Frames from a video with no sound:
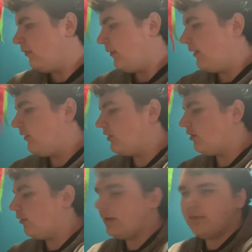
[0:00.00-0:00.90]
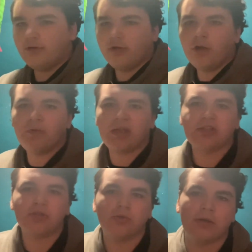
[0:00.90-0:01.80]
If there's so many
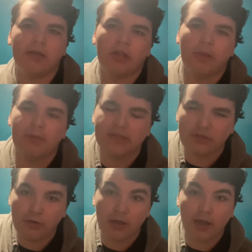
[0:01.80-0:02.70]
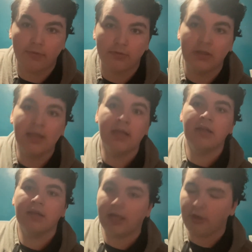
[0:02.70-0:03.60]
notifications right now, that means you have...
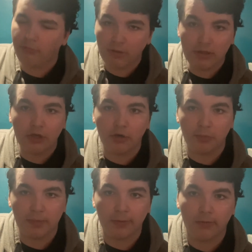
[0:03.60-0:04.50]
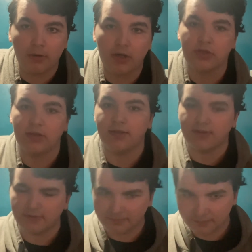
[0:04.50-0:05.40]
I really hope people are watching
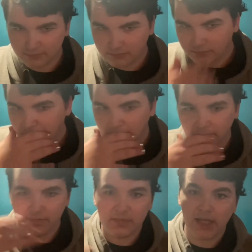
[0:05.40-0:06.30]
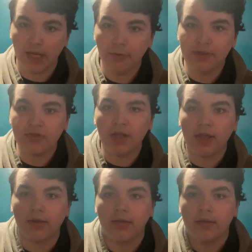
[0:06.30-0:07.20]
this. Anyway, so yeah.
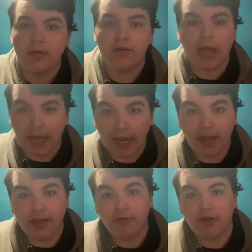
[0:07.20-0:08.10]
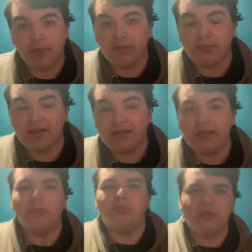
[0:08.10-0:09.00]
I highly recommend Malignant.